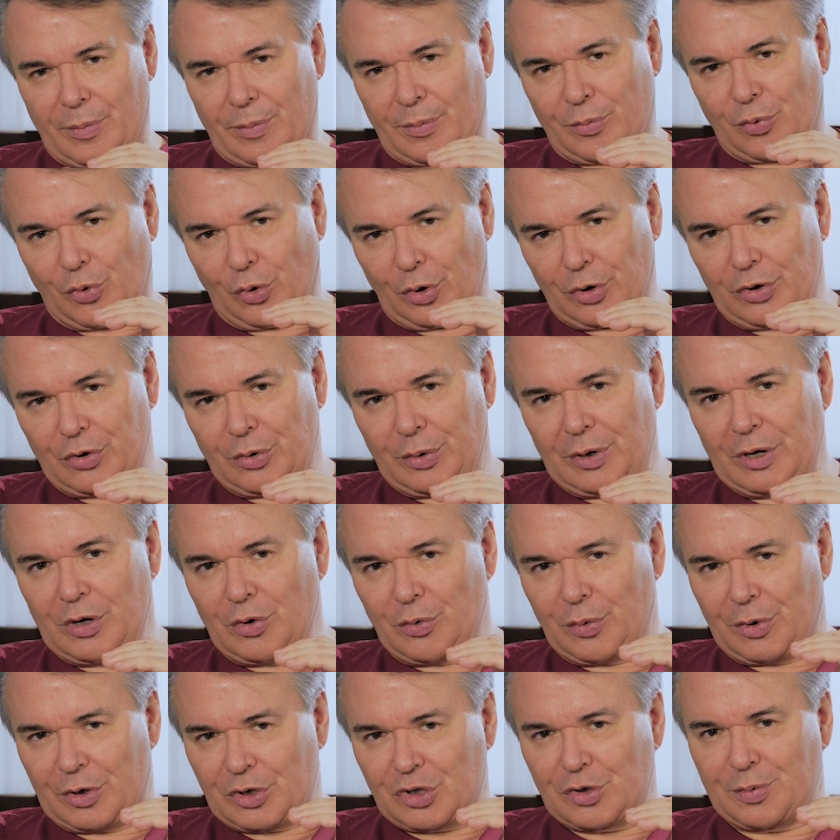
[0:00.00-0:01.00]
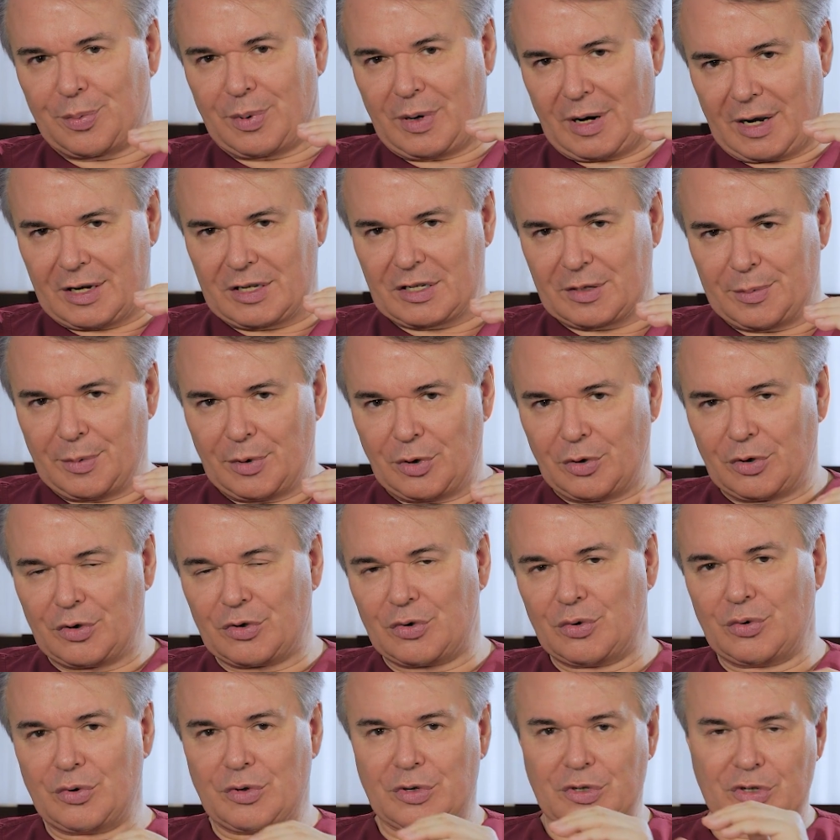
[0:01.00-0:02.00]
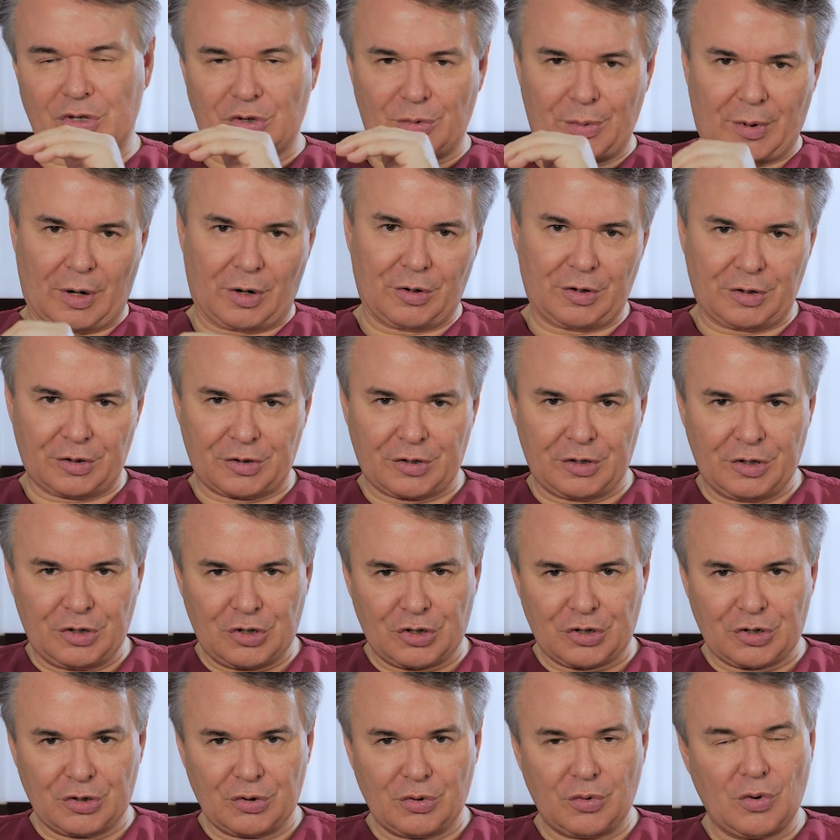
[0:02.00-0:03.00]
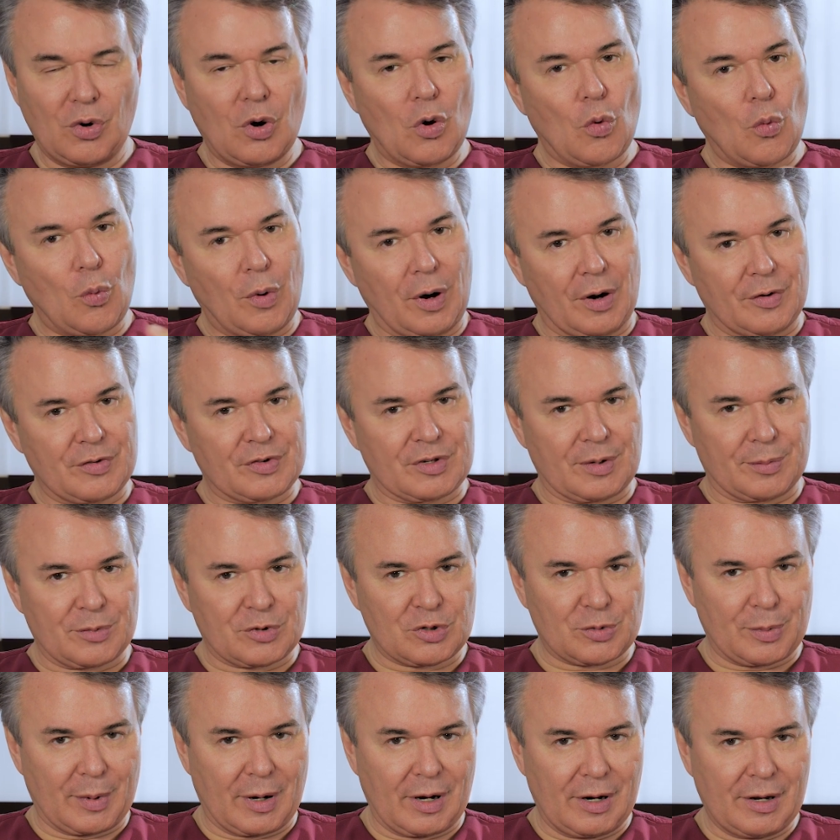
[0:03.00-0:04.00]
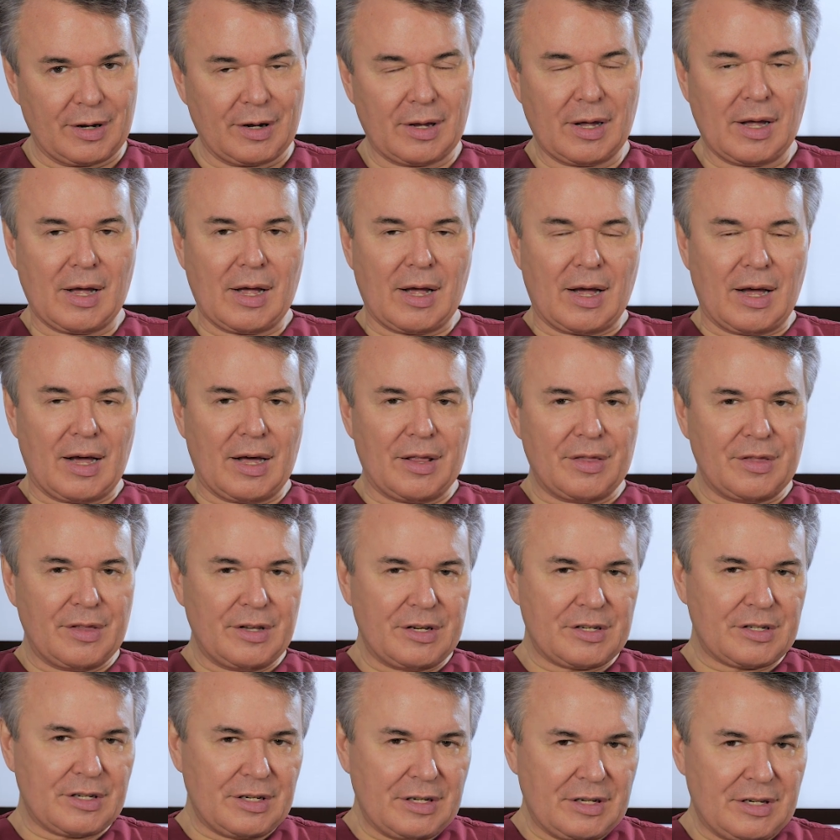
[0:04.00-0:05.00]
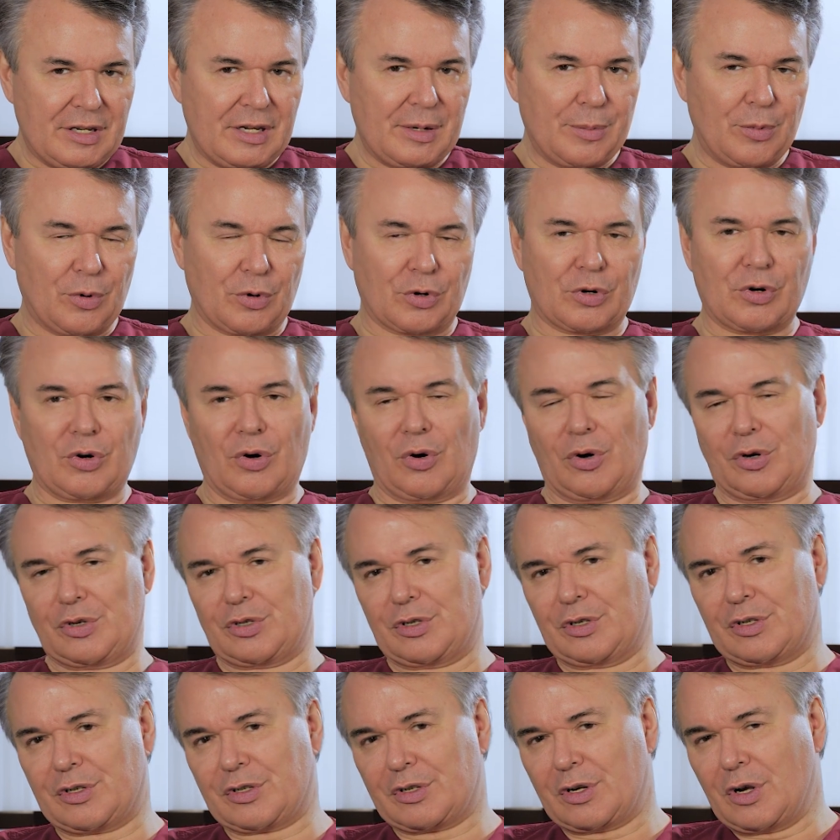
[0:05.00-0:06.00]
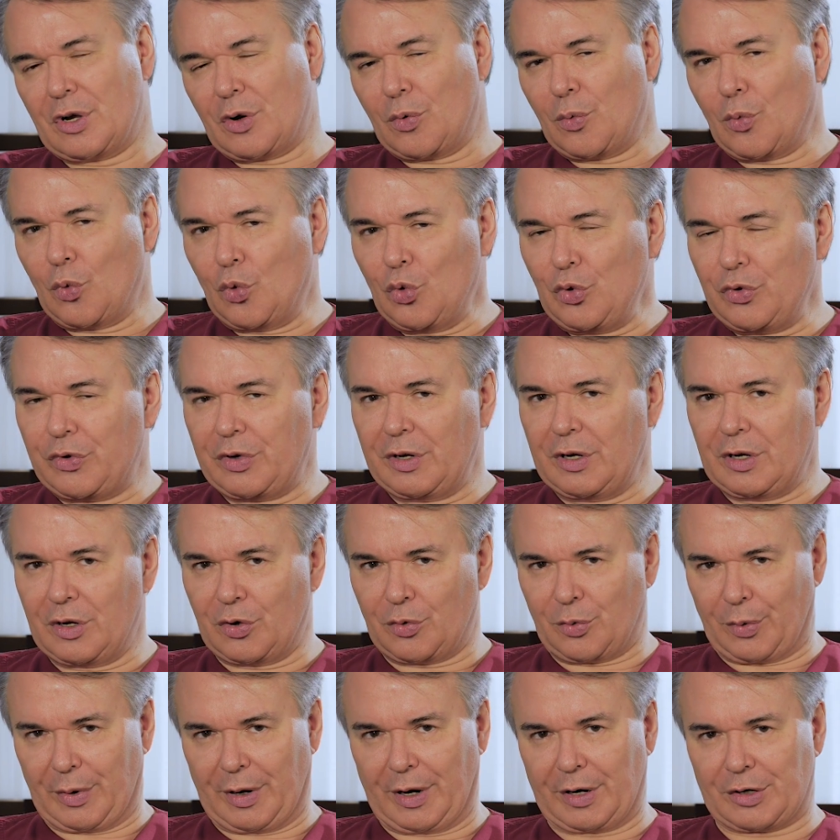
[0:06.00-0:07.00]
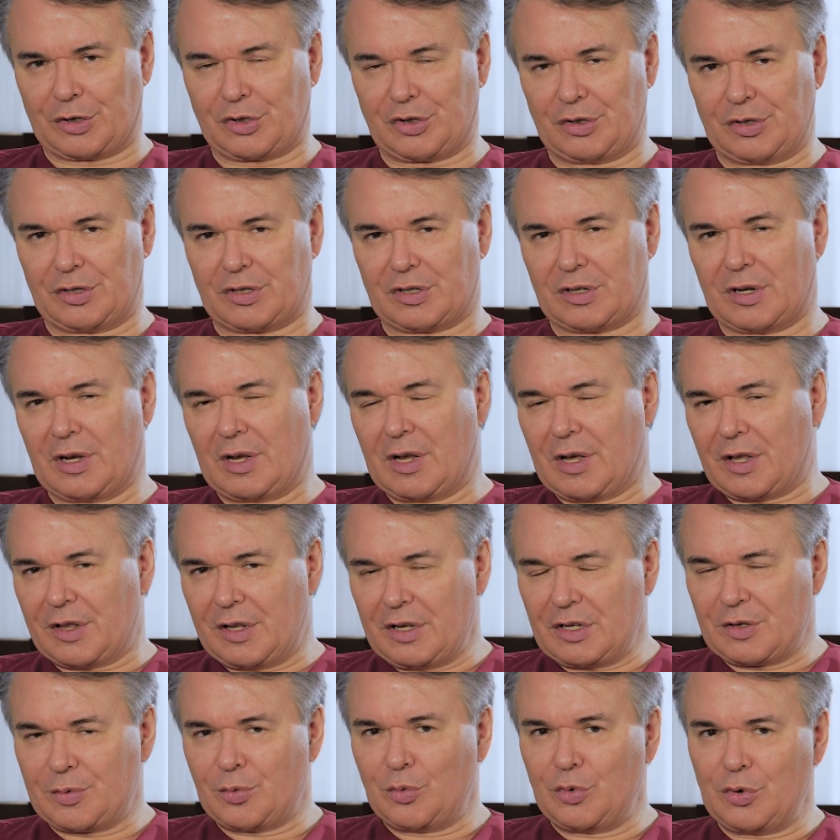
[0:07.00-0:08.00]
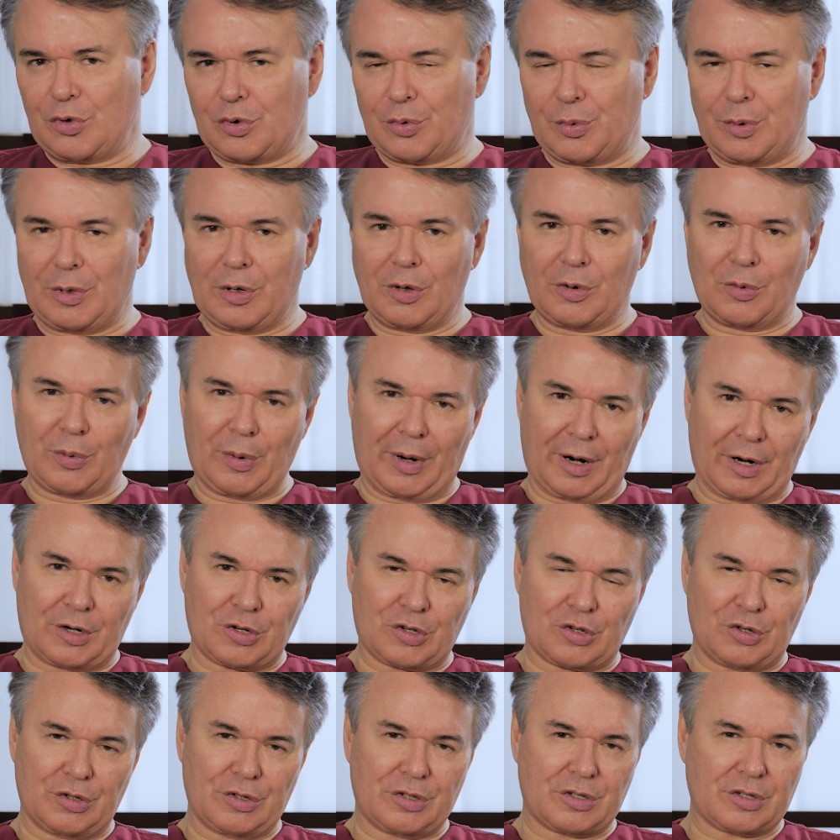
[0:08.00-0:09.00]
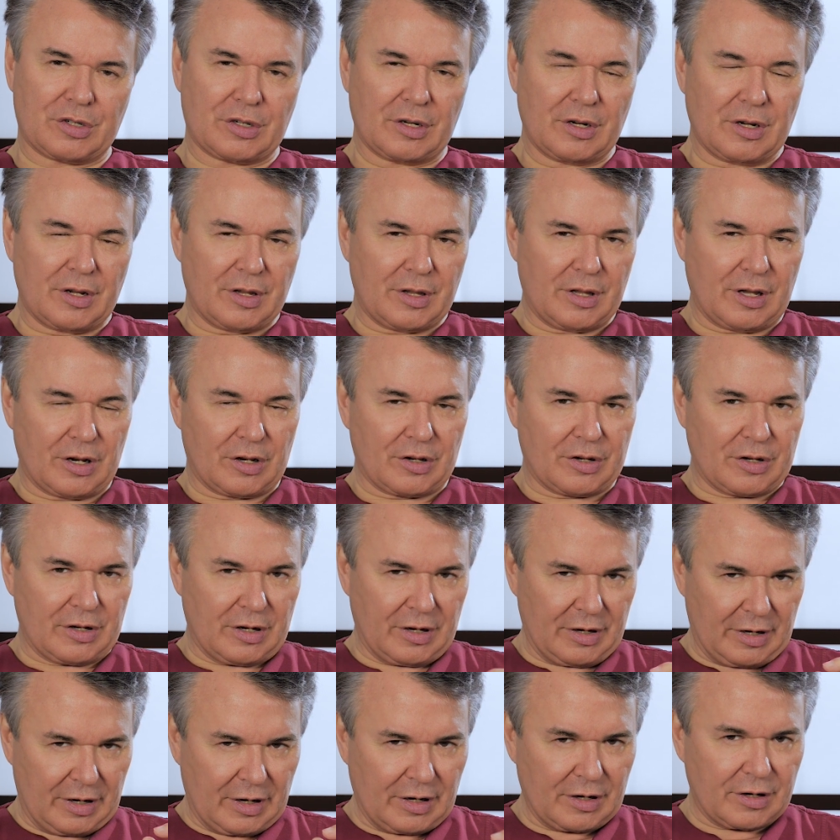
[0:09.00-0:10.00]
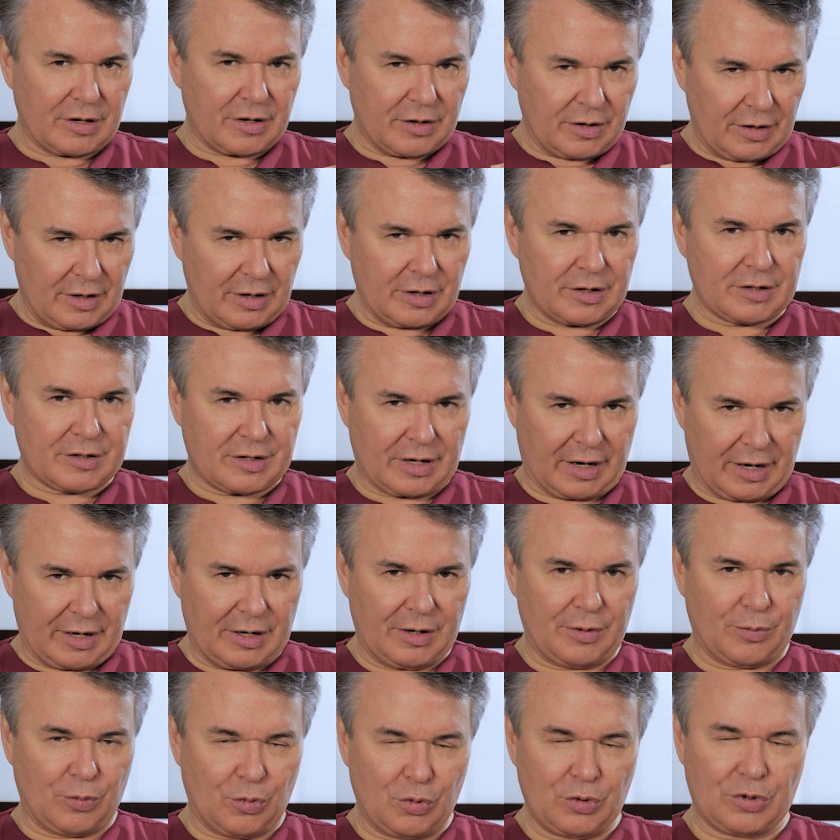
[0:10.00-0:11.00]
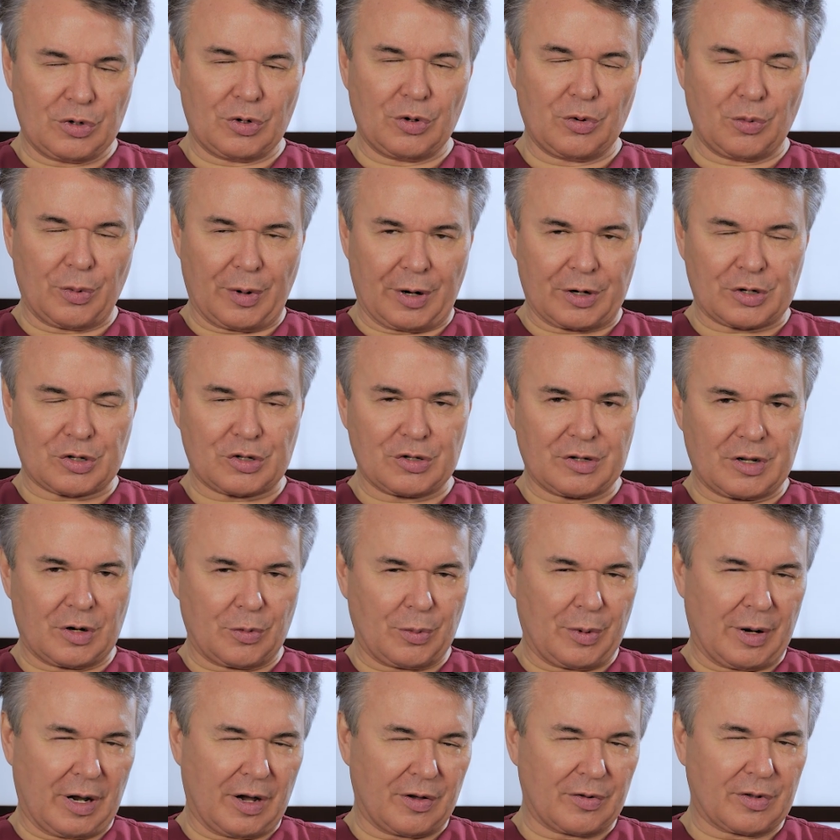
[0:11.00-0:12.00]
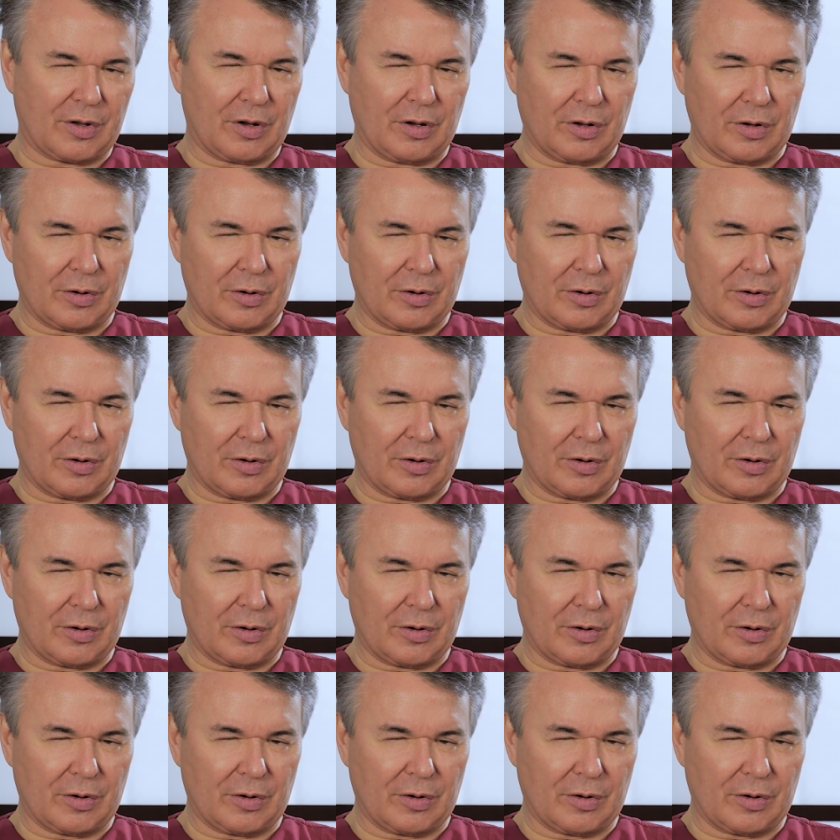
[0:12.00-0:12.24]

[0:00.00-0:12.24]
protein-rich plasma to the surrounding tissue. We have some swelling, and this edema causes wound healing reactions. These wound healing reactions, that little tiny wound healing reactions that we had